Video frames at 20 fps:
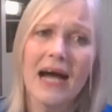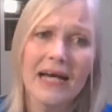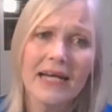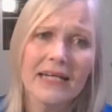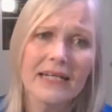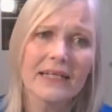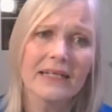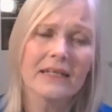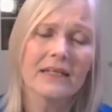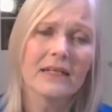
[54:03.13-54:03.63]

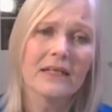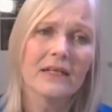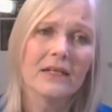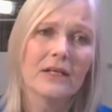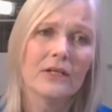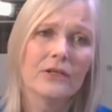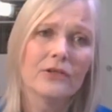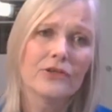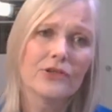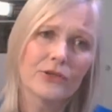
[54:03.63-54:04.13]
dying
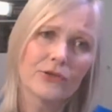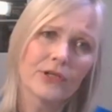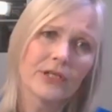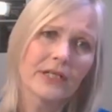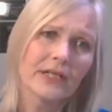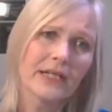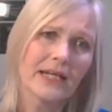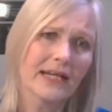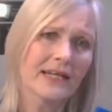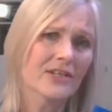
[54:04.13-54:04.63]

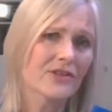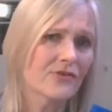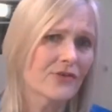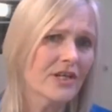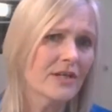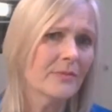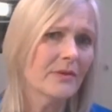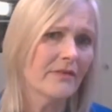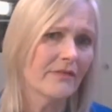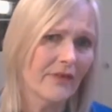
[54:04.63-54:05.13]
during
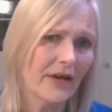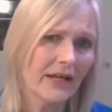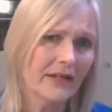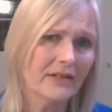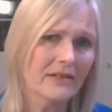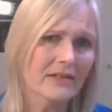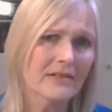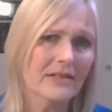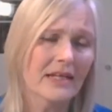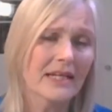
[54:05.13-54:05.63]
extreme
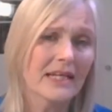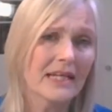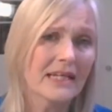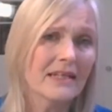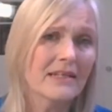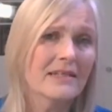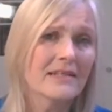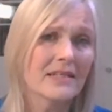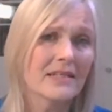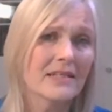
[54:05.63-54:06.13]
events, like
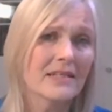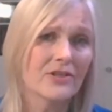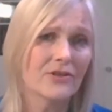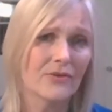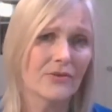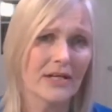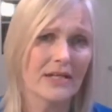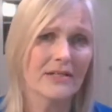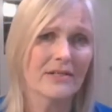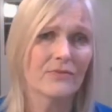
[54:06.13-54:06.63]
in
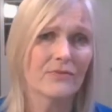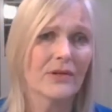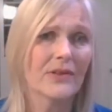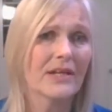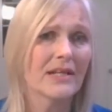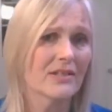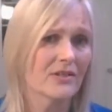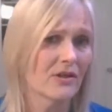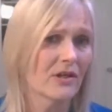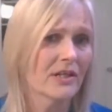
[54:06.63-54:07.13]
situations when
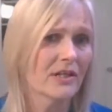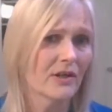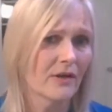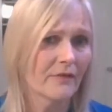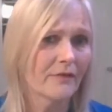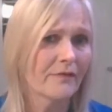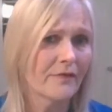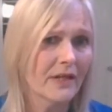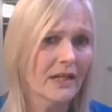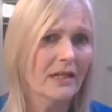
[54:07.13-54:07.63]
there's not
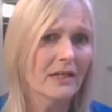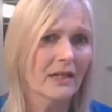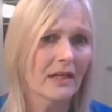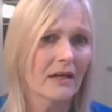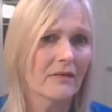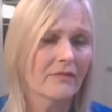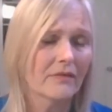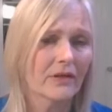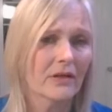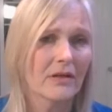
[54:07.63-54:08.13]
enough feed in
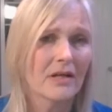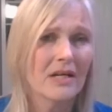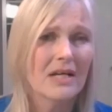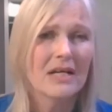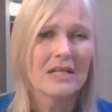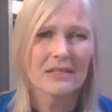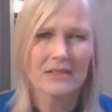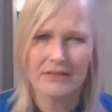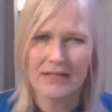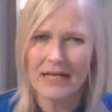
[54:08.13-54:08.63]
Africa.
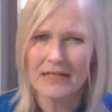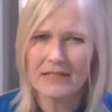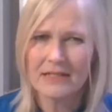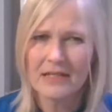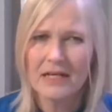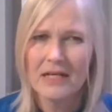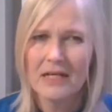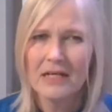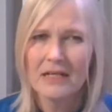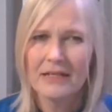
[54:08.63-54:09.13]
So
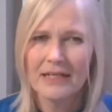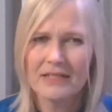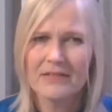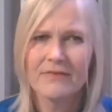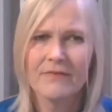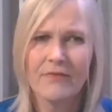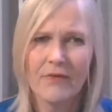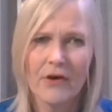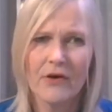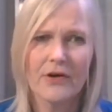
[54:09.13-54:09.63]

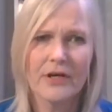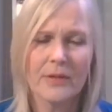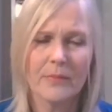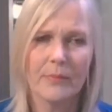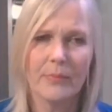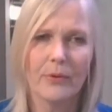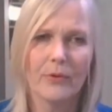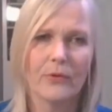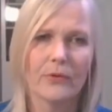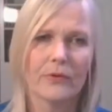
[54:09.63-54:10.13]
that's very
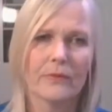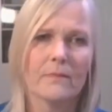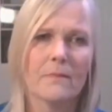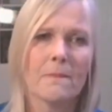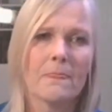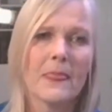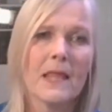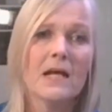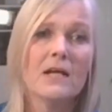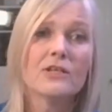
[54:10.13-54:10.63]
important.
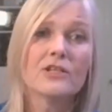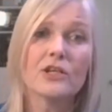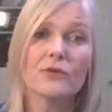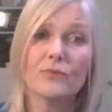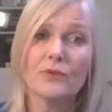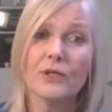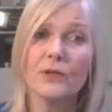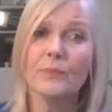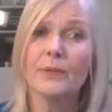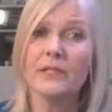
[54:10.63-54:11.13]

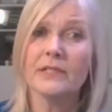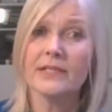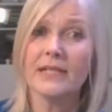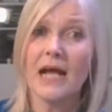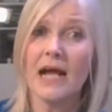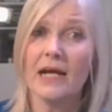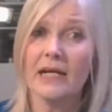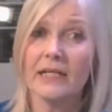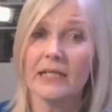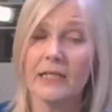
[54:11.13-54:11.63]
So we'll be
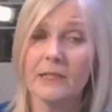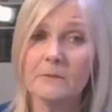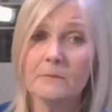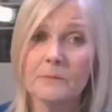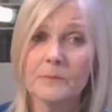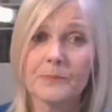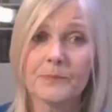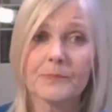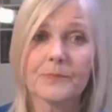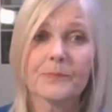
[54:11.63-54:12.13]

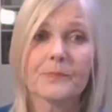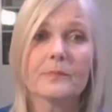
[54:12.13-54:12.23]
starting